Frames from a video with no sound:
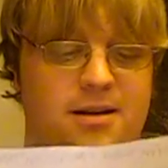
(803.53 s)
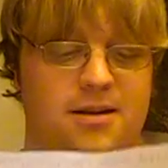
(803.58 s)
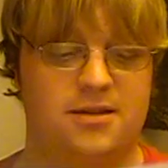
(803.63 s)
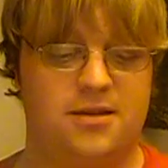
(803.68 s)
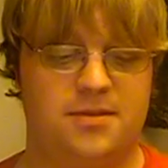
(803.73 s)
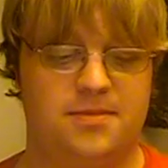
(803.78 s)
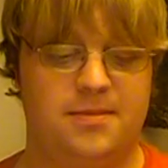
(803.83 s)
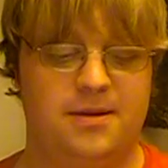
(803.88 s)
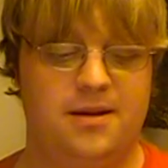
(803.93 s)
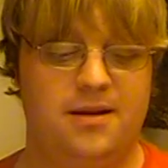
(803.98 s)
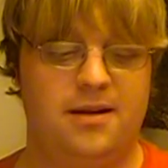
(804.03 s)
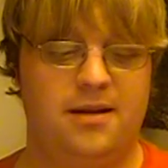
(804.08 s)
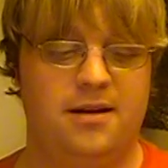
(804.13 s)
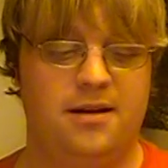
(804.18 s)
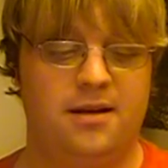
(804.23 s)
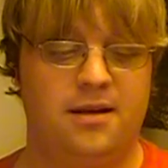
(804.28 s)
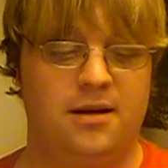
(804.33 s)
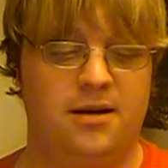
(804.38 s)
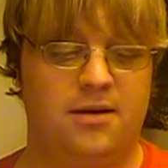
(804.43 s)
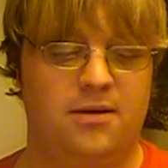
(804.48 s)

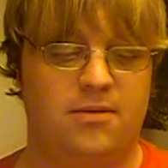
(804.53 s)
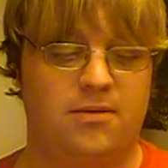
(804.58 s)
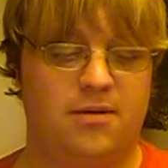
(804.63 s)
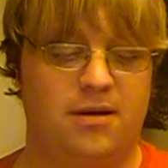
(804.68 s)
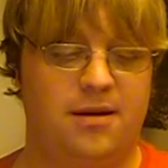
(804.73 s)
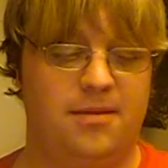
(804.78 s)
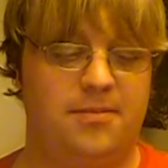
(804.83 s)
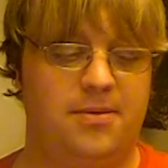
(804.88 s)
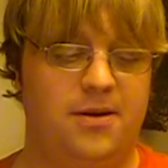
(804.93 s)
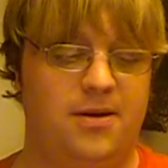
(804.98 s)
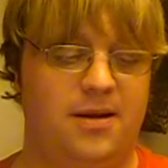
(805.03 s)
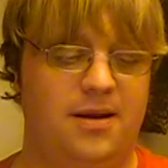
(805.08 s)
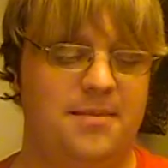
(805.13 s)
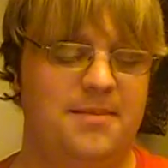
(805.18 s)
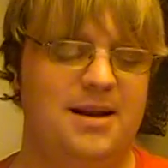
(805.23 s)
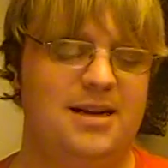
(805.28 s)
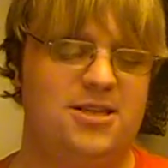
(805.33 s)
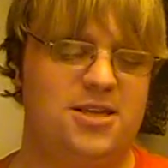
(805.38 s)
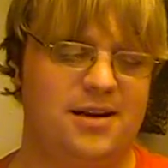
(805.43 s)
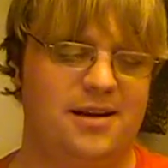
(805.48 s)
Huntsman, Ron Paul. I
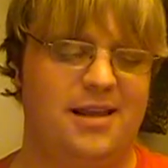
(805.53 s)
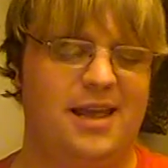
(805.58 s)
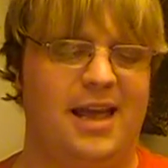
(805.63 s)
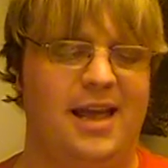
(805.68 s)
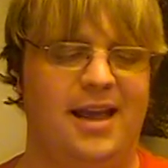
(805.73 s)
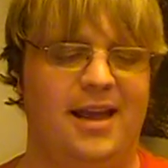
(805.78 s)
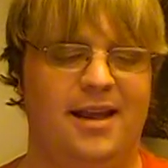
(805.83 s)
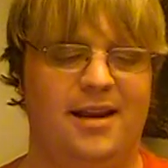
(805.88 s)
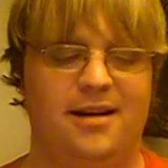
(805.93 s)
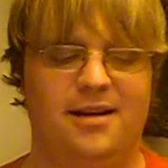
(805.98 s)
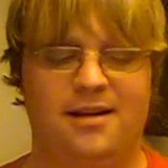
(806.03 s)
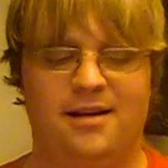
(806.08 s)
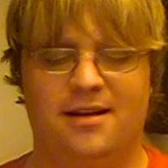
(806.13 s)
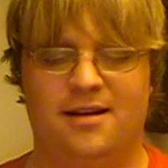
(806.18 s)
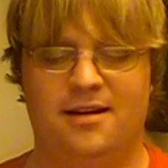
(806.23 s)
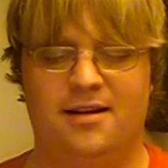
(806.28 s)
mentioned Kane.